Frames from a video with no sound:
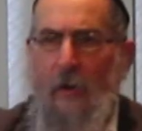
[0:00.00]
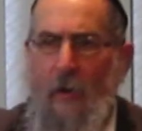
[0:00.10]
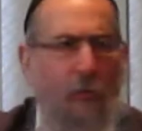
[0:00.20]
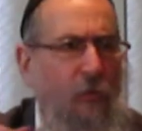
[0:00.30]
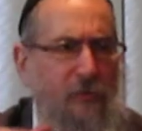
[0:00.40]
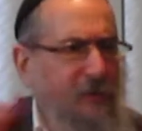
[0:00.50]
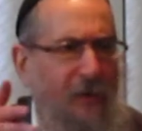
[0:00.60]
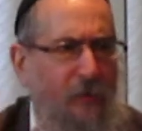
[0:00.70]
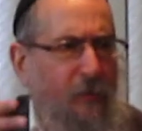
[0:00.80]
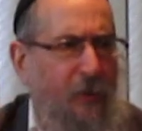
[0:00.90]
oh, who's
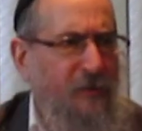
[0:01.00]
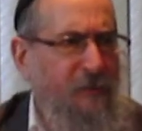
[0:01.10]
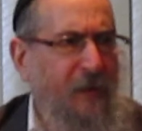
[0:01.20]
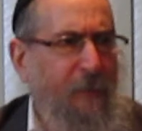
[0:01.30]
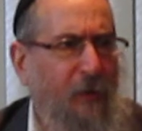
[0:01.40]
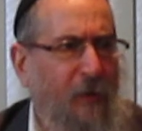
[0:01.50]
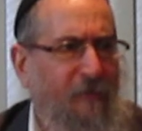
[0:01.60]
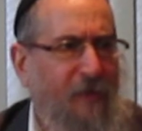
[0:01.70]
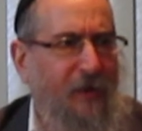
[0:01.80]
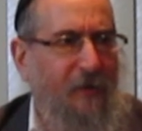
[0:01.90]
that? Who are those people
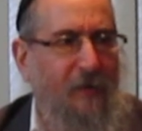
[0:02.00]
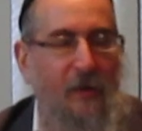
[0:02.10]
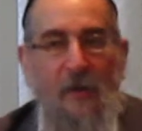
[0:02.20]
over there?